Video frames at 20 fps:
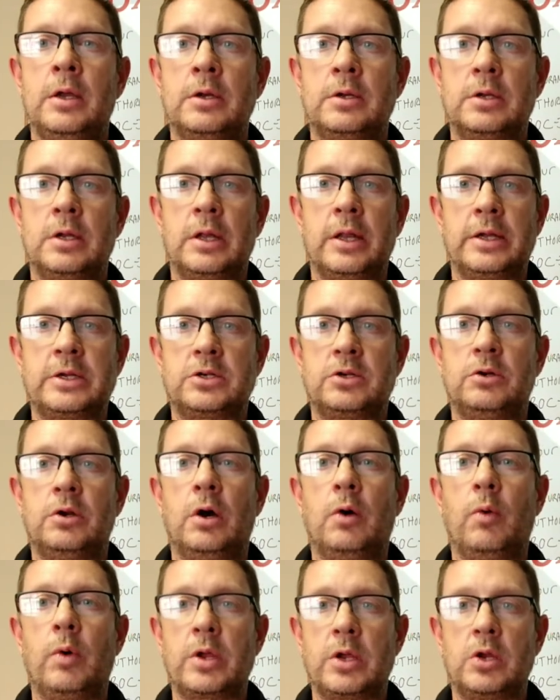to let you
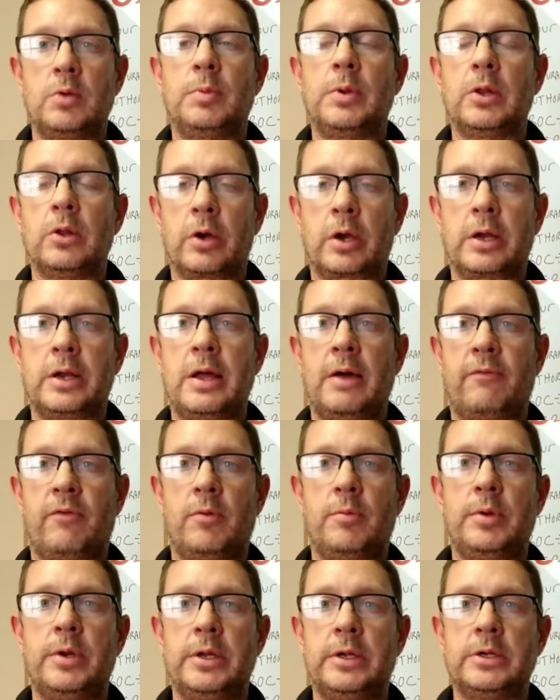know what you'd be looking at
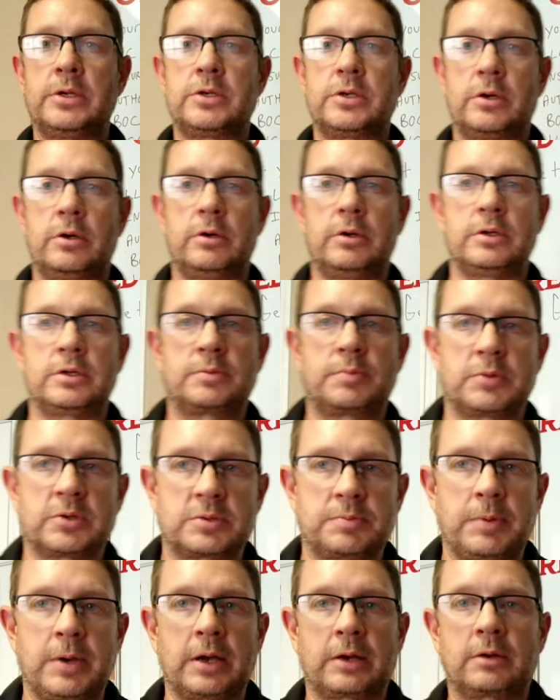from an insurance
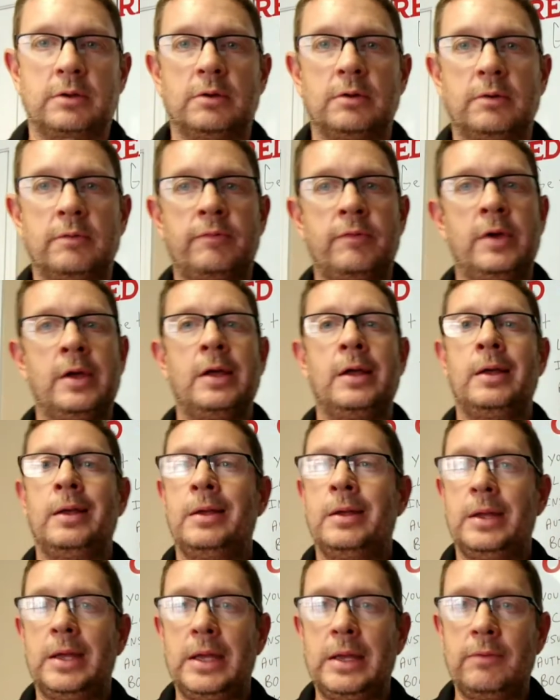perspective.
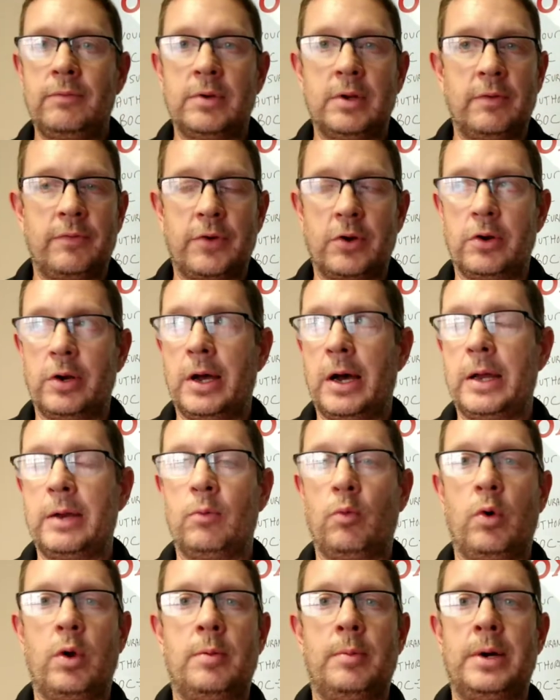Even if you're not
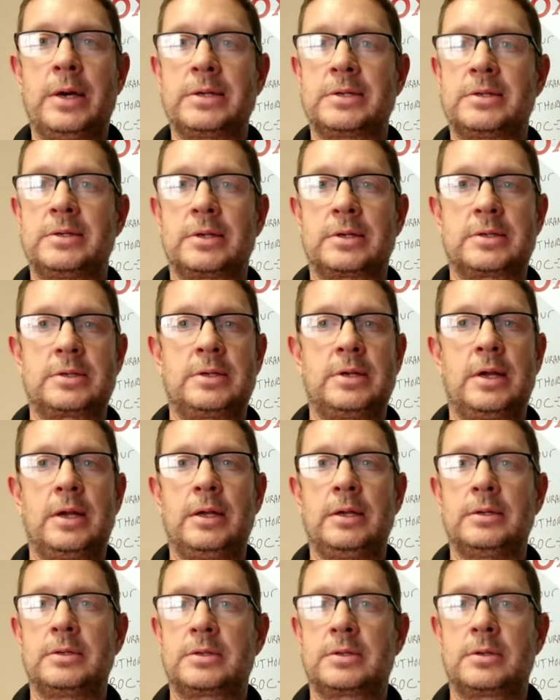in one of my 6
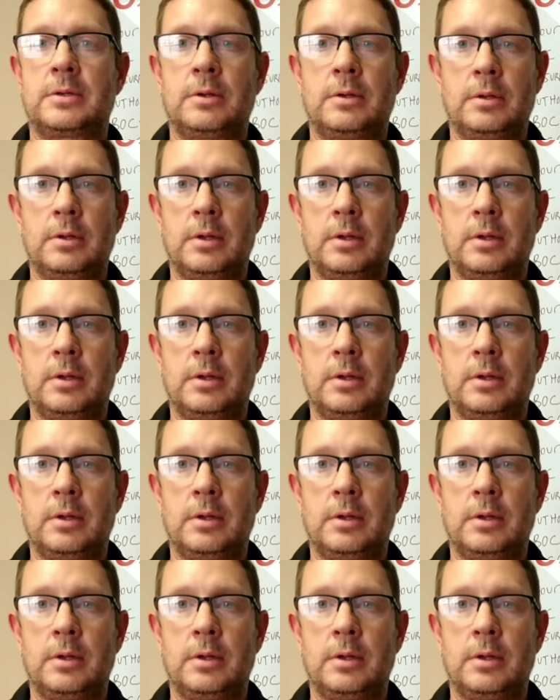states,